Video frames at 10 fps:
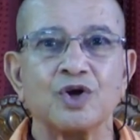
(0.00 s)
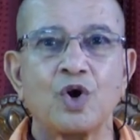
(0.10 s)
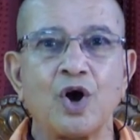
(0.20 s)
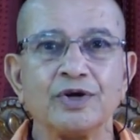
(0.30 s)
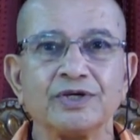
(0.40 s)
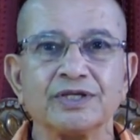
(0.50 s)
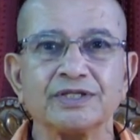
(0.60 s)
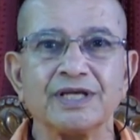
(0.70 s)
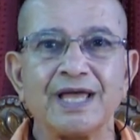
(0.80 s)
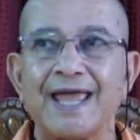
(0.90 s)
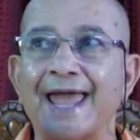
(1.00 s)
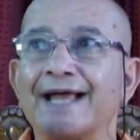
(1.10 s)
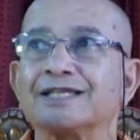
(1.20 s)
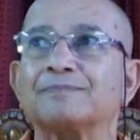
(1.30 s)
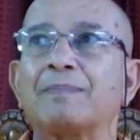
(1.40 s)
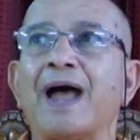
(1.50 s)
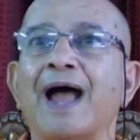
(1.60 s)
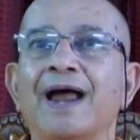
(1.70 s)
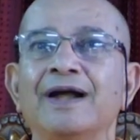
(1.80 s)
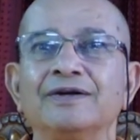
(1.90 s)
conscious
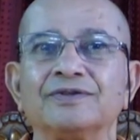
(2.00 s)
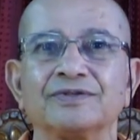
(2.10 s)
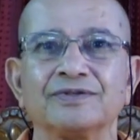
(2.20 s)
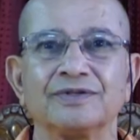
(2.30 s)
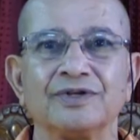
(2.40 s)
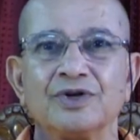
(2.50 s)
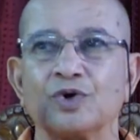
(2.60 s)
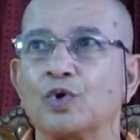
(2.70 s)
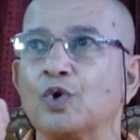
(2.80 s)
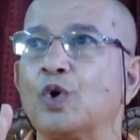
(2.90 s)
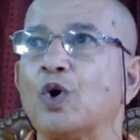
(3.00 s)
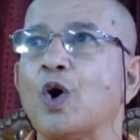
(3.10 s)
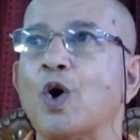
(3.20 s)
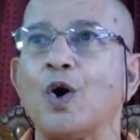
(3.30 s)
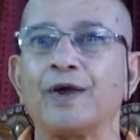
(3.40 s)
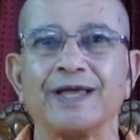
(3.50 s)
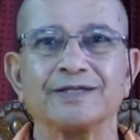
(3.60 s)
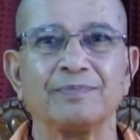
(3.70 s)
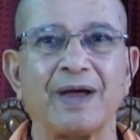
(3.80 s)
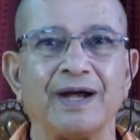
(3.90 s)
expands, go on
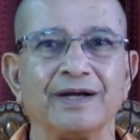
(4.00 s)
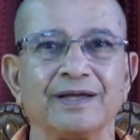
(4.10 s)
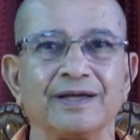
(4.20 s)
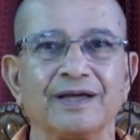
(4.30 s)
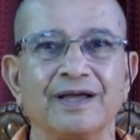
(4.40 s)
expanding.